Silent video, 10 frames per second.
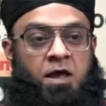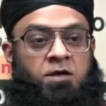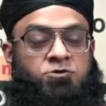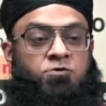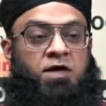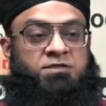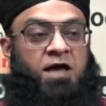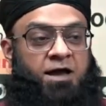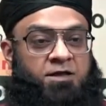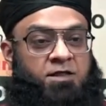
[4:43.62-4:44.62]
So a
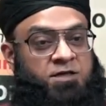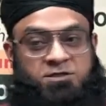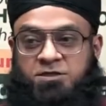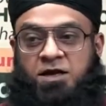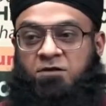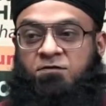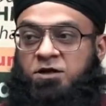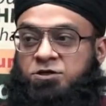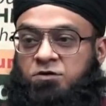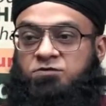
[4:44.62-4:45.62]
zahid, this is the
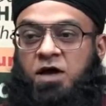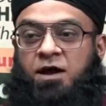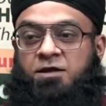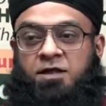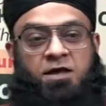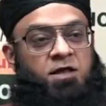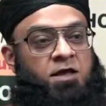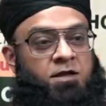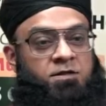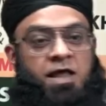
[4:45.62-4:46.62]
definition of zahid, that
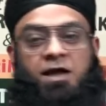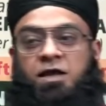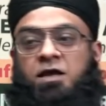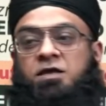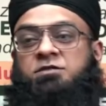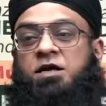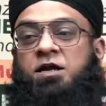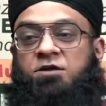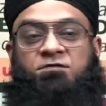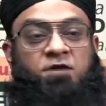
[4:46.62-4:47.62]
he, that he is
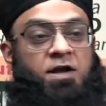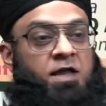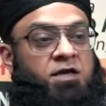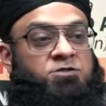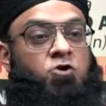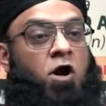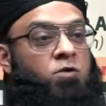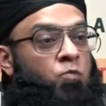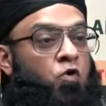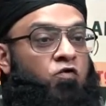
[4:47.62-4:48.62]
indifferent, he is
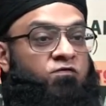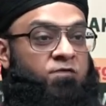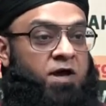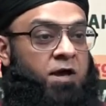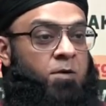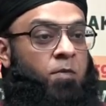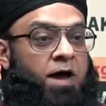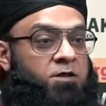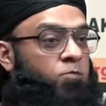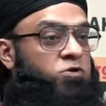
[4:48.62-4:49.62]
not moved
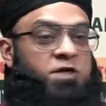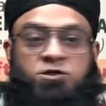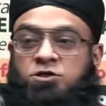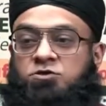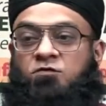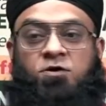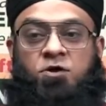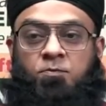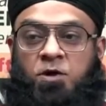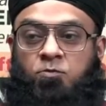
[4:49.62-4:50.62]
by the possessions of
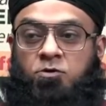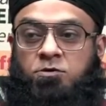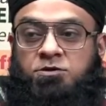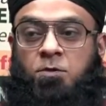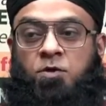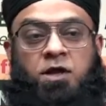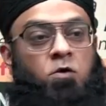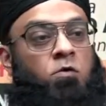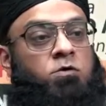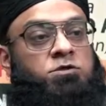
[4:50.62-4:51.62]
other people. Somebody
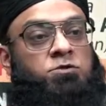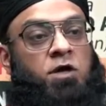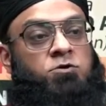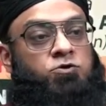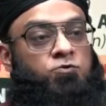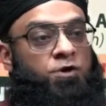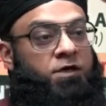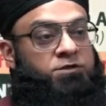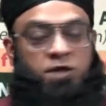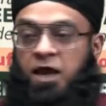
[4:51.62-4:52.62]
owns
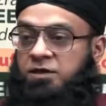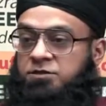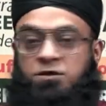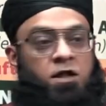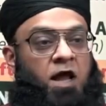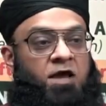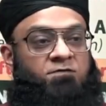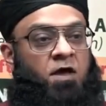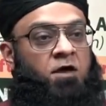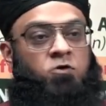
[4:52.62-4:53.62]
luxurious things in the
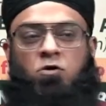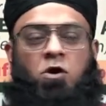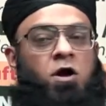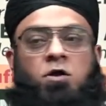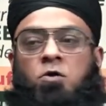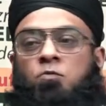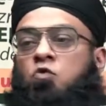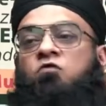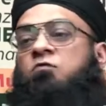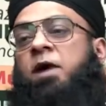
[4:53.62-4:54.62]
life, you are not
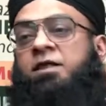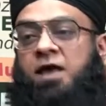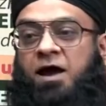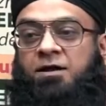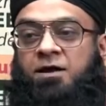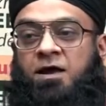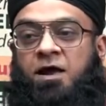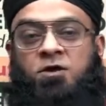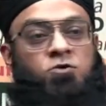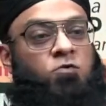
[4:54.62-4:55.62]
moved by that.
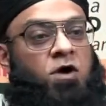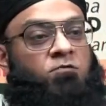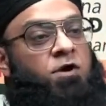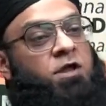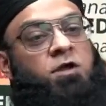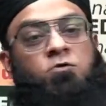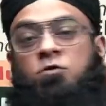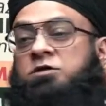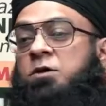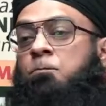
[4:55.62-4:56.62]
You are working
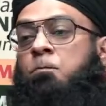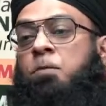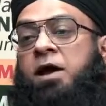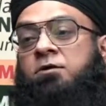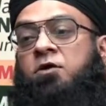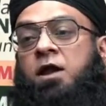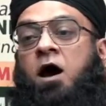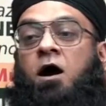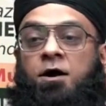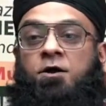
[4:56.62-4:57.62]
towards a better and a
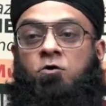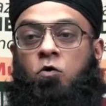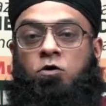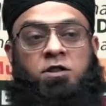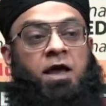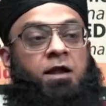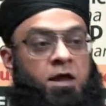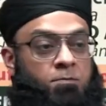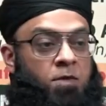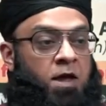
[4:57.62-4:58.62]
higher goal than
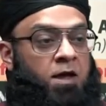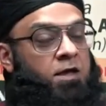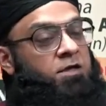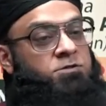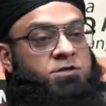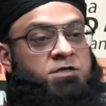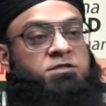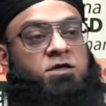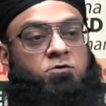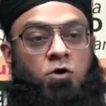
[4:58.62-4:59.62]
him. He is
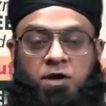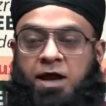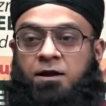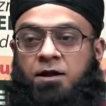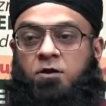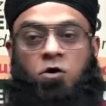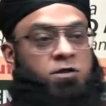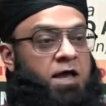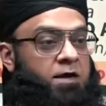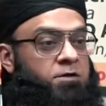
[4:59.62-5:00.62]
just contented
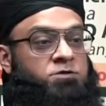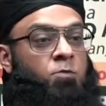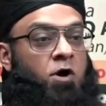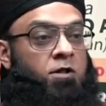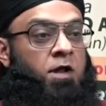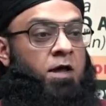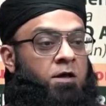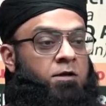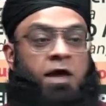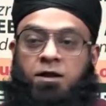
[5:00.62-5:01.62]
on that small
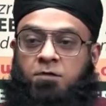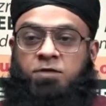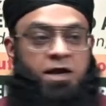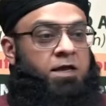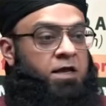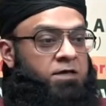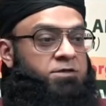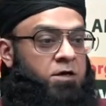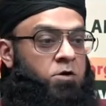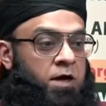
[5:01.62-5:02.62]
kingdom that he
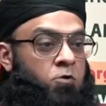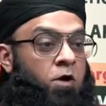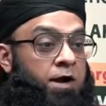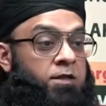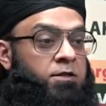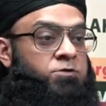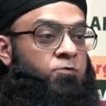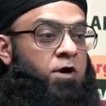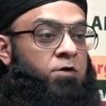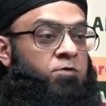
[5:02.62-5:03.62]
has acquired in this
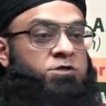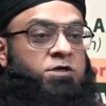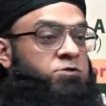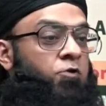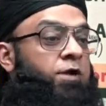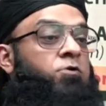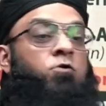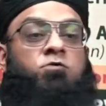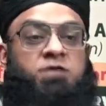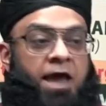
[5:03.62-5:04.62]
world, which he is going to
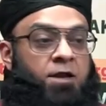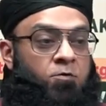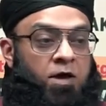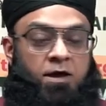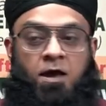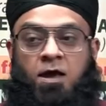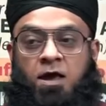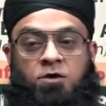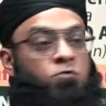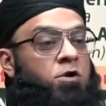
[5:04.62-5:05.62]
lose anyway.
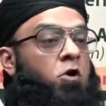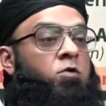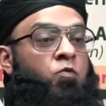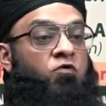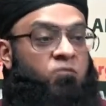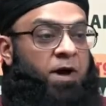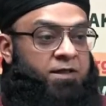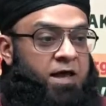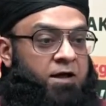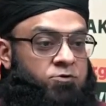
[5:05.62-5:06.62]
You are not moved
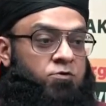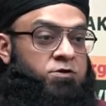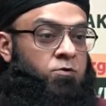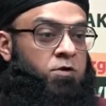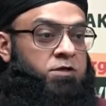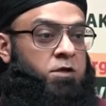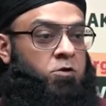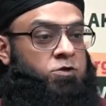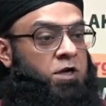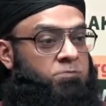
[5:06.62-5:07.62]
by that. So
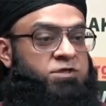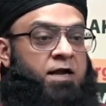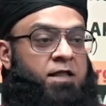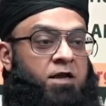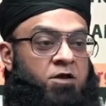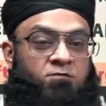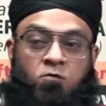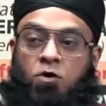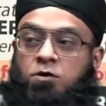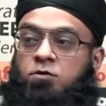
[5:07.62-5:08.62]
Rasulullah said that if
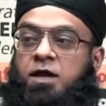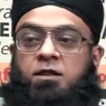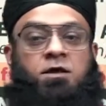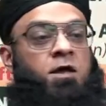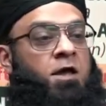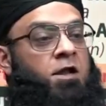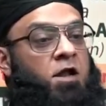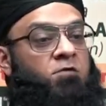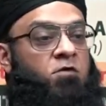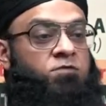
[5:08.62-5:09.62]
you want to get the
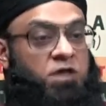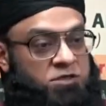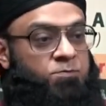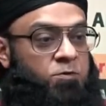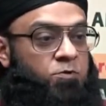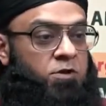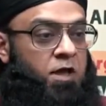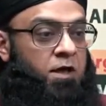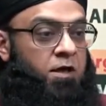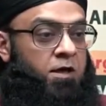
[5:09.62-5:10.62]
love of these
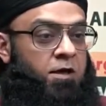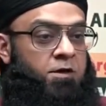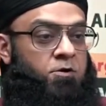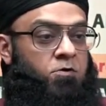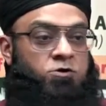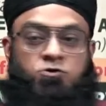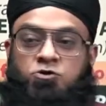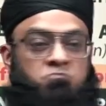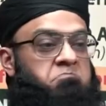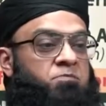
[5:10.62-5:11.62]
people, you know, you
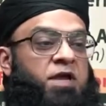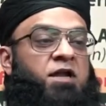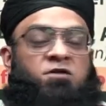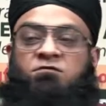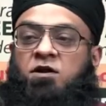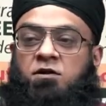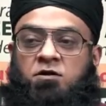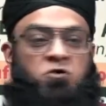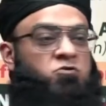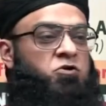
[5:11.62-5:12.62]
should be
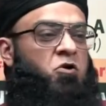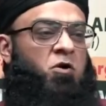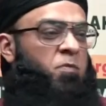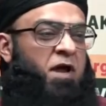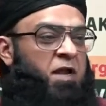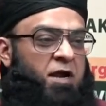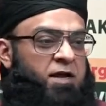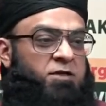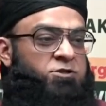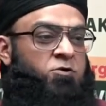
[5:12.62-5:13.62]
indifferent, you should not pay any
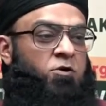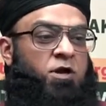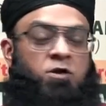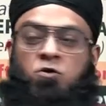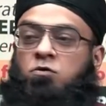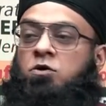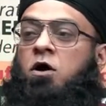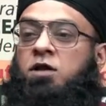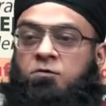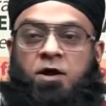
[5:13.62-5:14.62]
attention or you know,
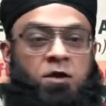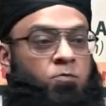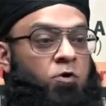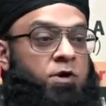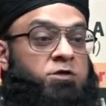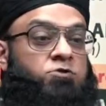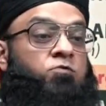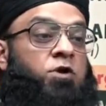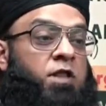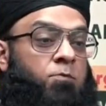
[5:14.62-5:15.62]
not give any importance to
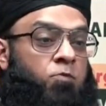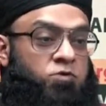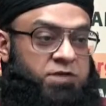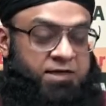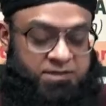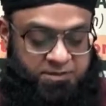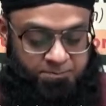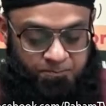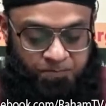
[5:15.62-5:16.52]
what they possess.